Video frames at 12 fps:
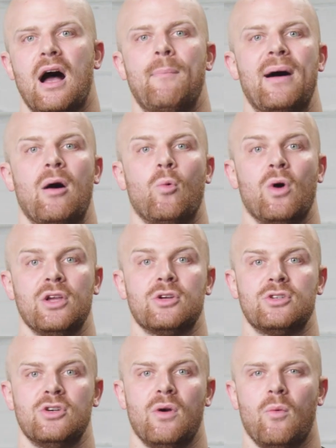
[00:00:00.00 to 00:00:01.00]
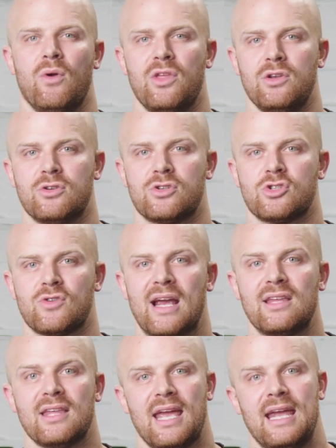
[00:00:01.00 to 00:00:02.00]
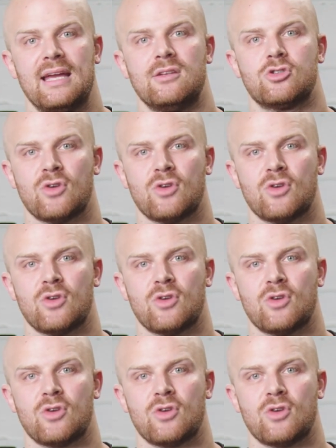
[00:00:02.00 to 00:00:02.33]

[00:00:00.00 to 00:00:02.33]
about what you're doing within your strength and